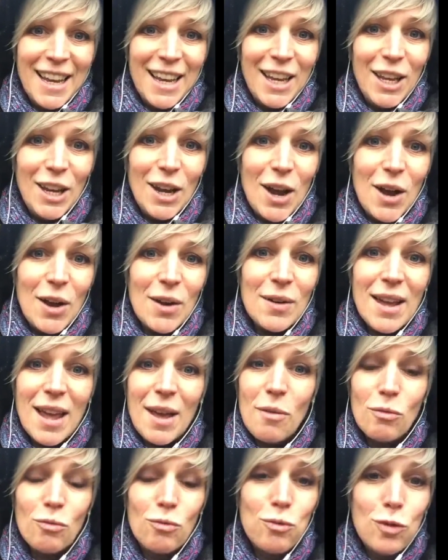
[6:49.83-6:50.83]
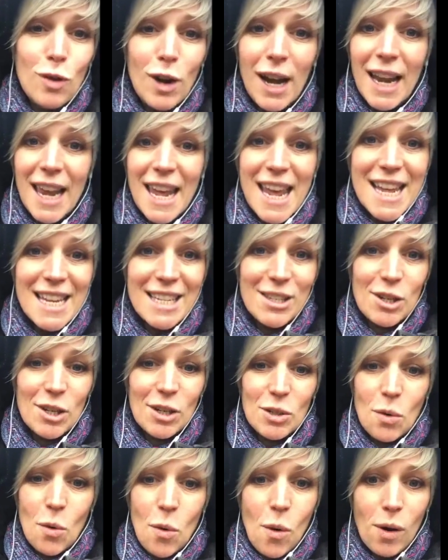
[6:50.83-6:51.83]
It really is
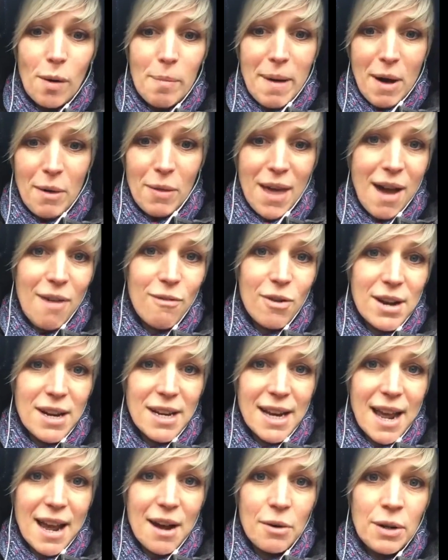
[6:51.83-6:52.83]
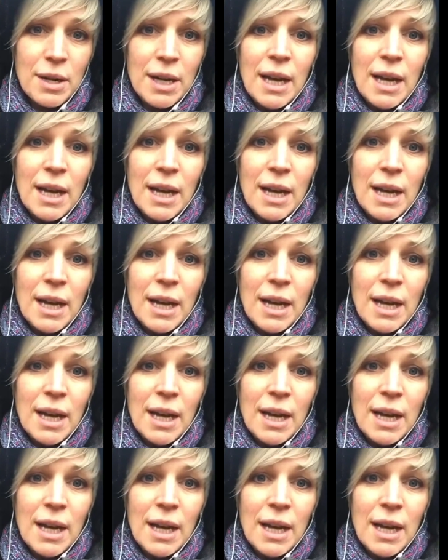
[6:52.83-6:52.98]
just all about that right now.